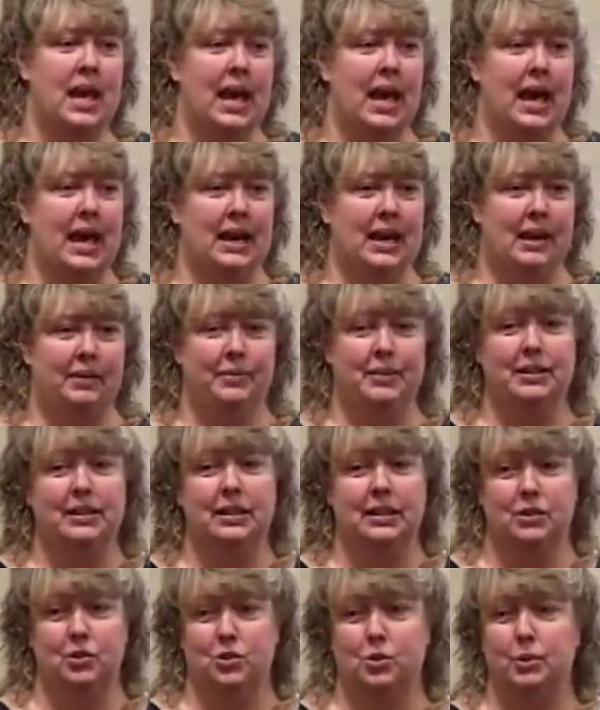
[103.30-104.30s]
and I
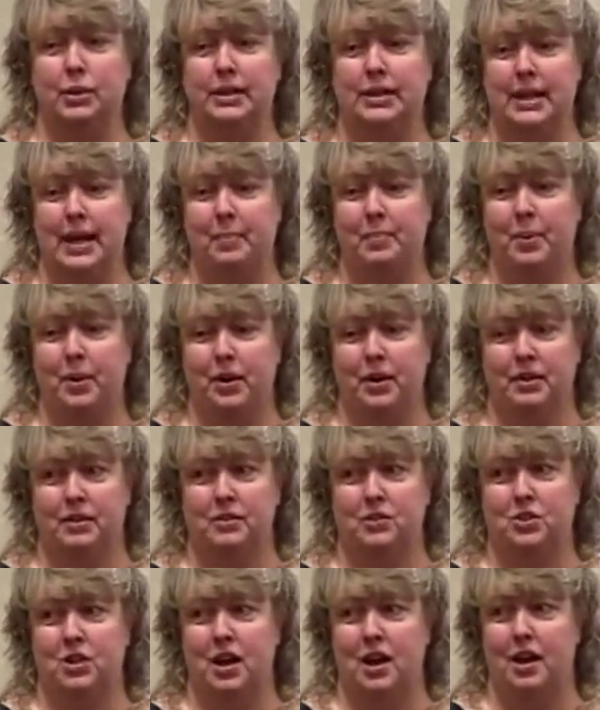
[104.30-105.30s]
really enjoyed that part of
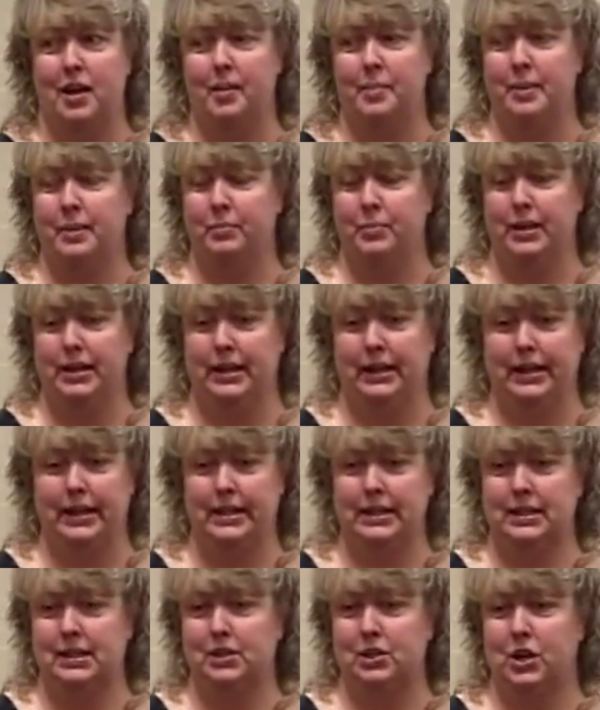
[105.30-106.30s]
the job. And when
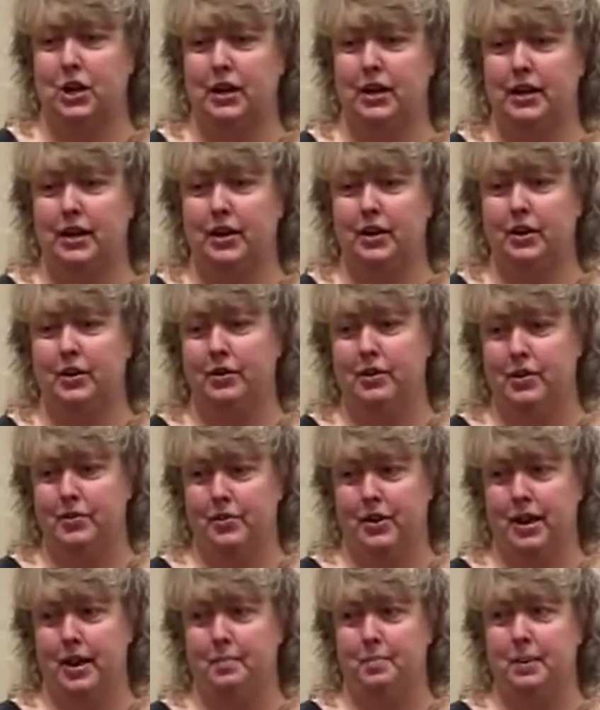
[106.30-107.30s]
Lynn started her
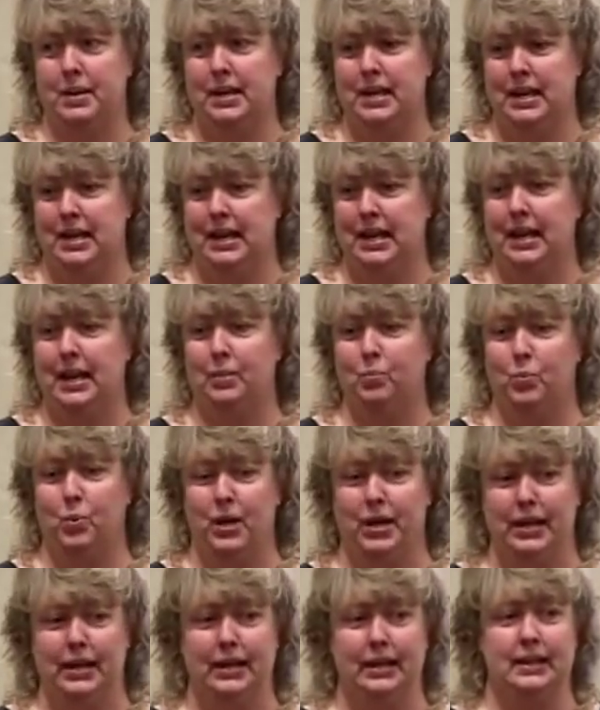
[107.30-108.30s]
own company and
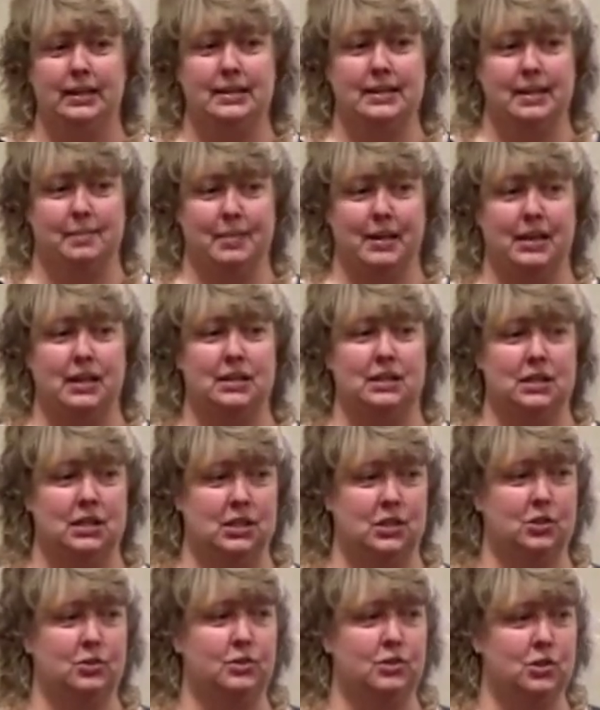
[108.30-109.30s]
wanted somebody to
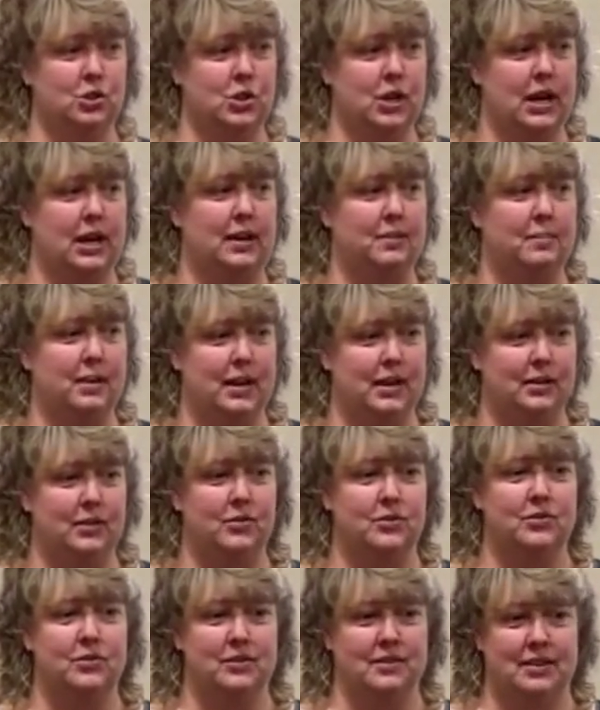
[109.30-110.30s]
do the training
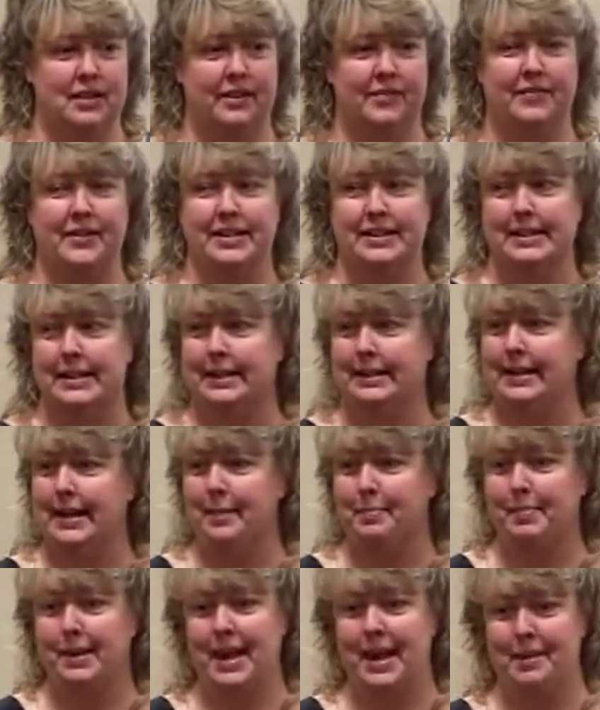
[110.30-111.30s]
manuals and stuff, I said,
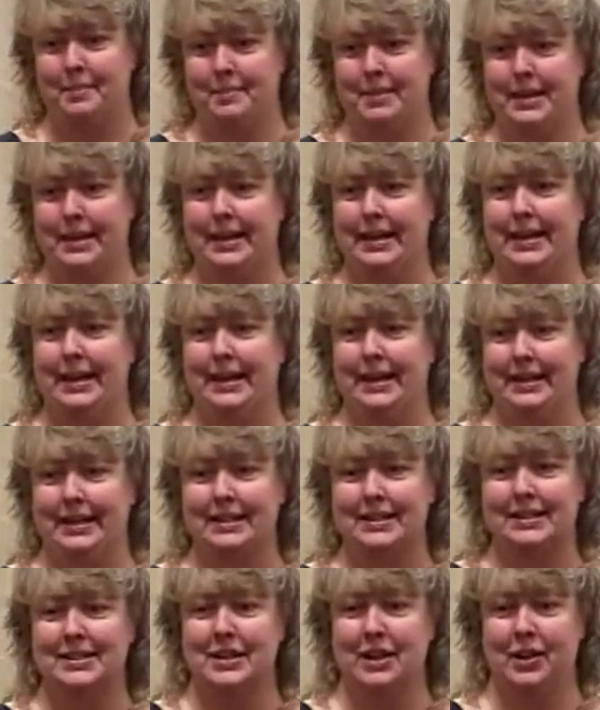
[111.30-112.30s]
yep, count me in.
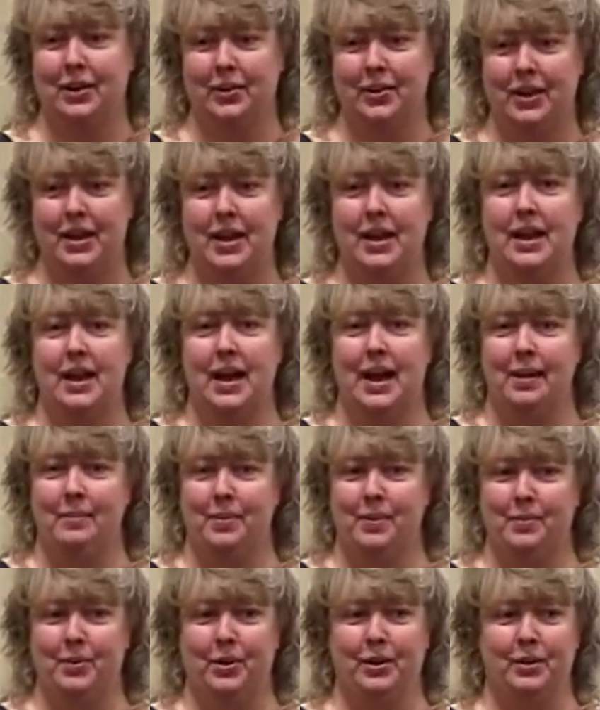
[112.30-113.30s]
So I've
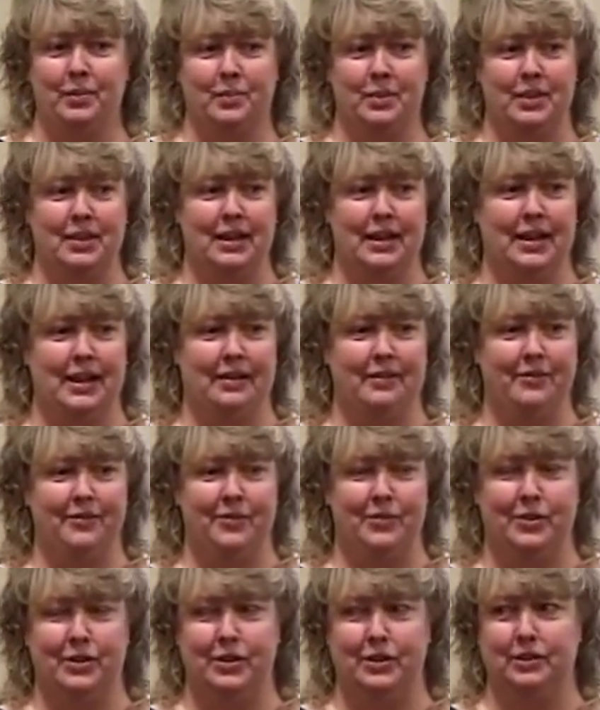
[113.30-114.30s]
been working with Lynn
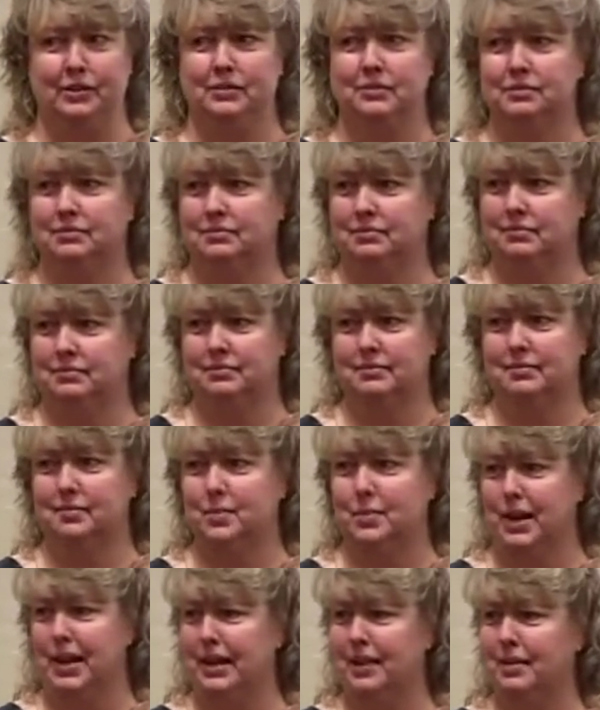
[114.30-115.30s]
for,
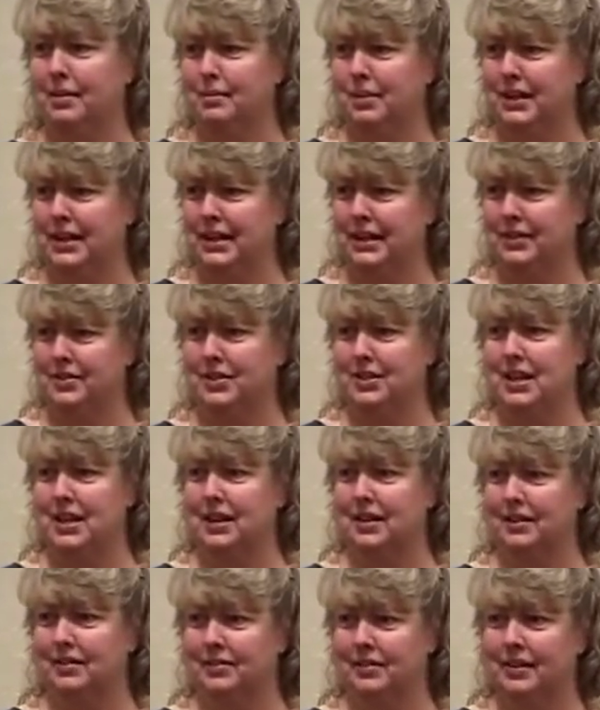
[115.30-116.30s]
what, three years
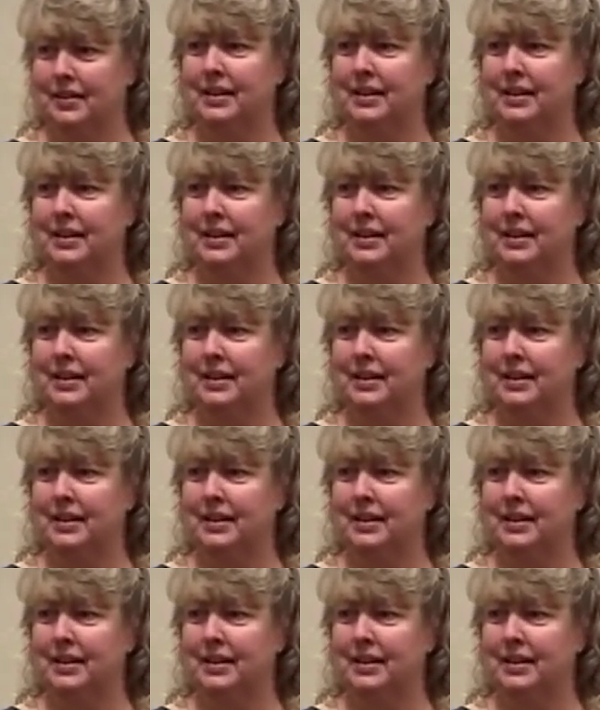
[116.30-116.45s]
now?